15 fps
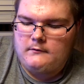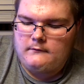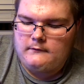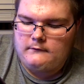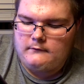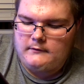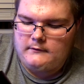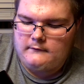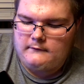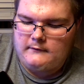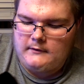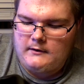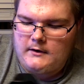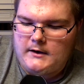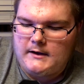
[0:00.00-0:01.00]
This right here is the
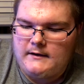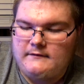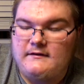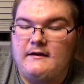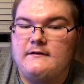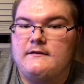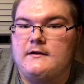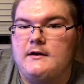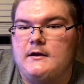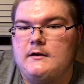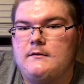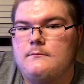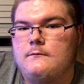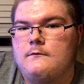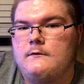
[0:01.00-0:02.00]
IS
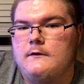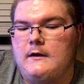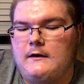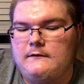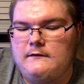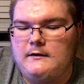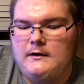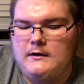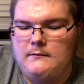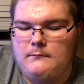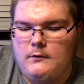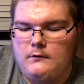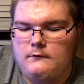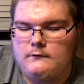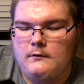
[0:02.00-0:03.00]
STM. The STM
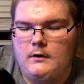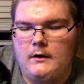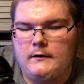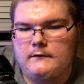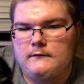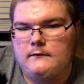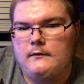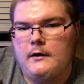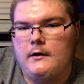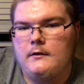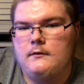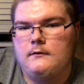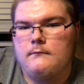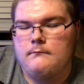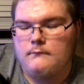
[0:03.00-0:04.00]
motor is a lot
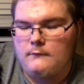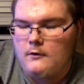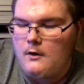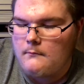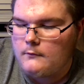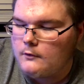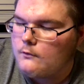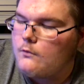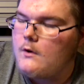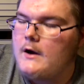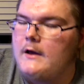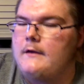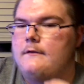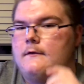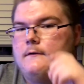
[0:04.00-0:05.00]
silent, a lot more
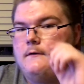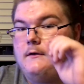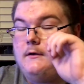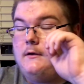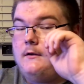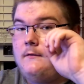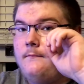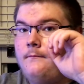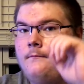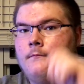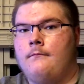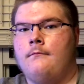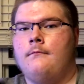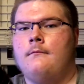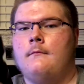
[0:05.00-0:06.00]
quiet than the
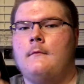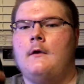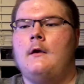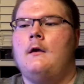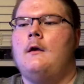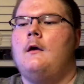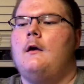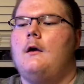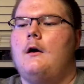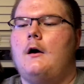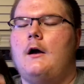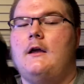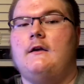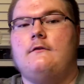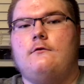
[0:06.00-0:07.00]

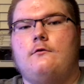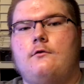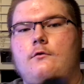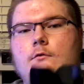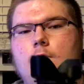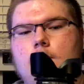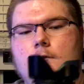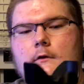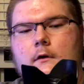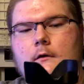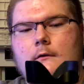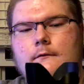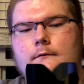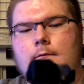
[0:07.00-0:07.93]
IS2 stuff.